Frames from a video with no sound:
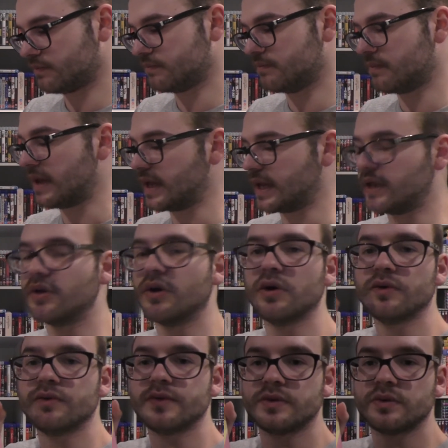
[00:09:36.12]
making
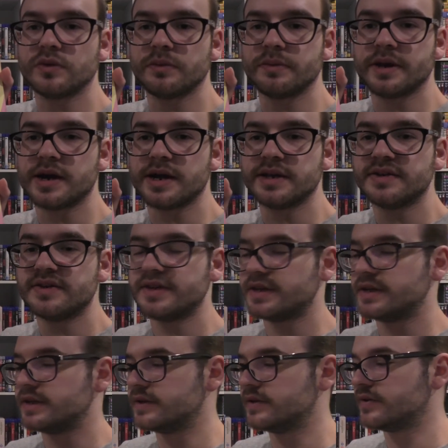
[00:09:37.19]
of and all the behind the
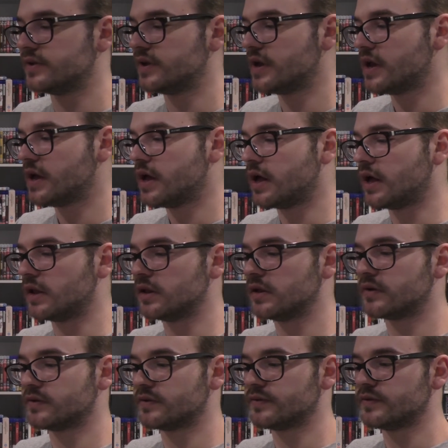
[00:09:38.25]
scenes. A
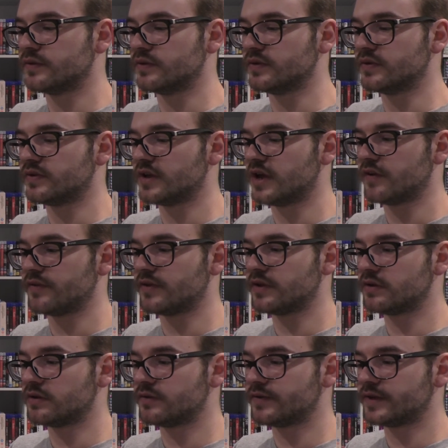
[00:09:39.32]
lot of good stuff, a
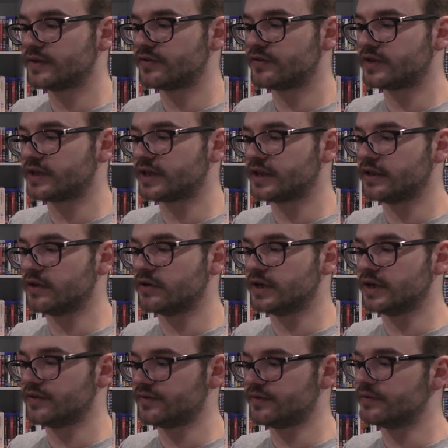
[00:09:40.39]
lot of interesting, like you got
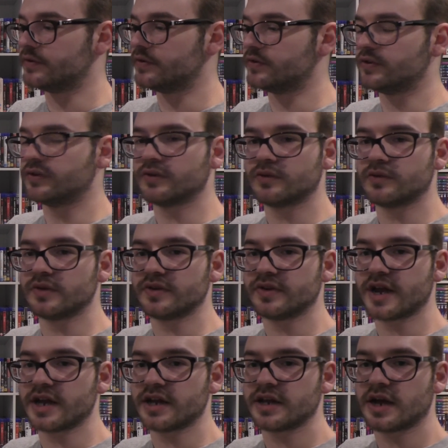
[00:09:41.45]
interviews, you got all this
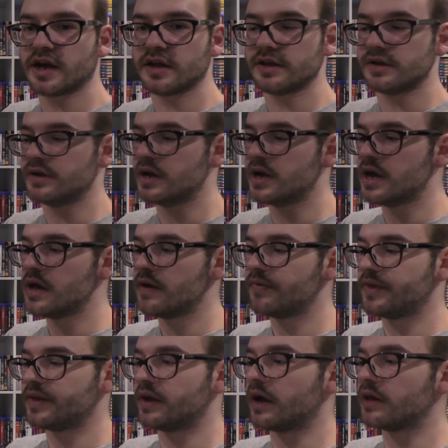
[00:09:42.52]
kind of colored
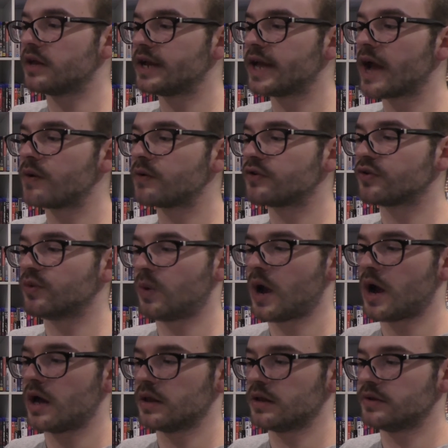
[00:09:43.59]
thing. I like how it's all
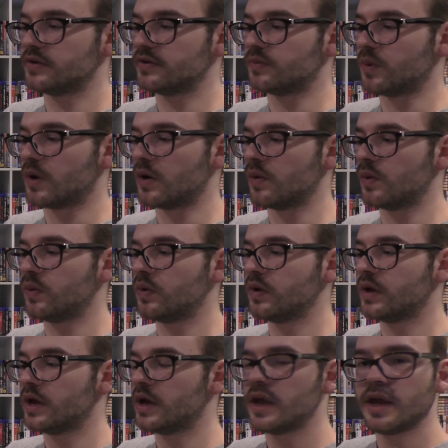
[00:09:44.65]
colored as well.
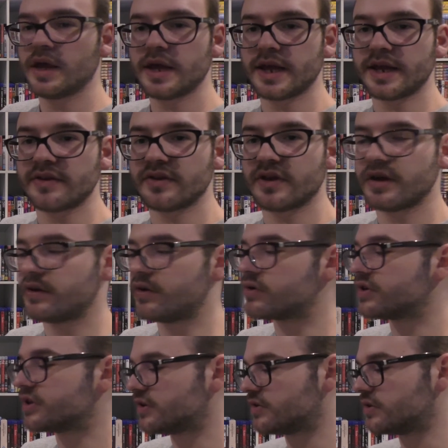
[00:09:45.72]
It's got
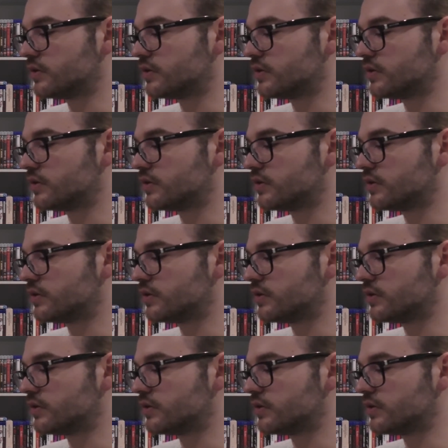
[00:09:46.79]
a nice